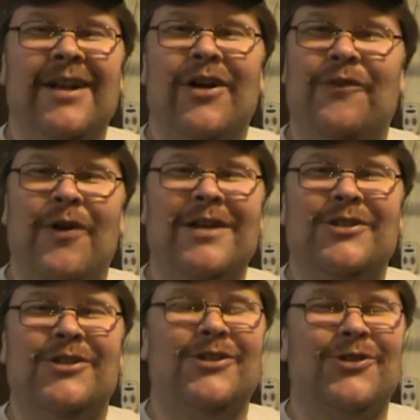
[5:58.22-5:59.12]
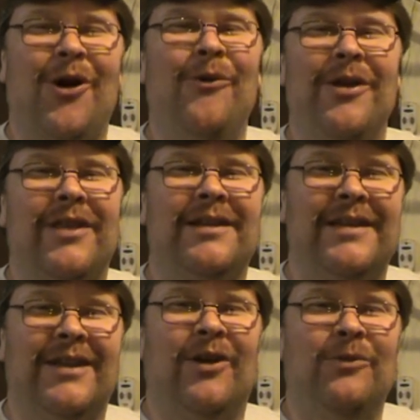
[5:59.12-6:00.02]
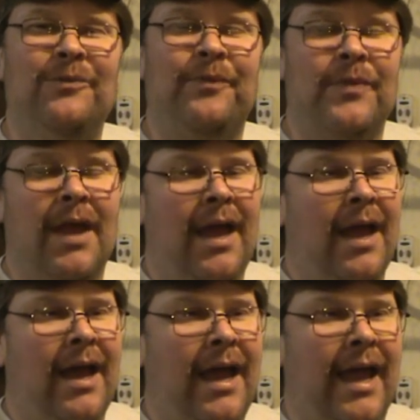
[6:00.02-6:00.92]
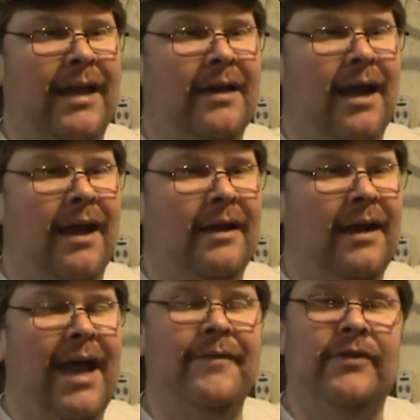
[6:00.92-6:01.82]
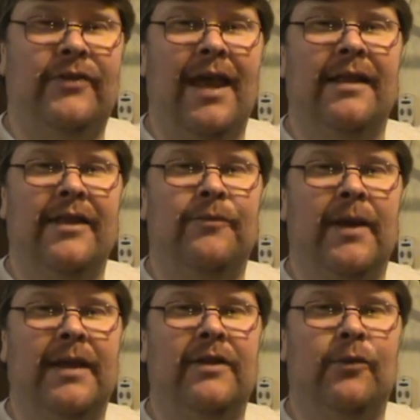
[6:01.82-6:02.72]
if I should just go with it. You know, and I had to say, at least my kids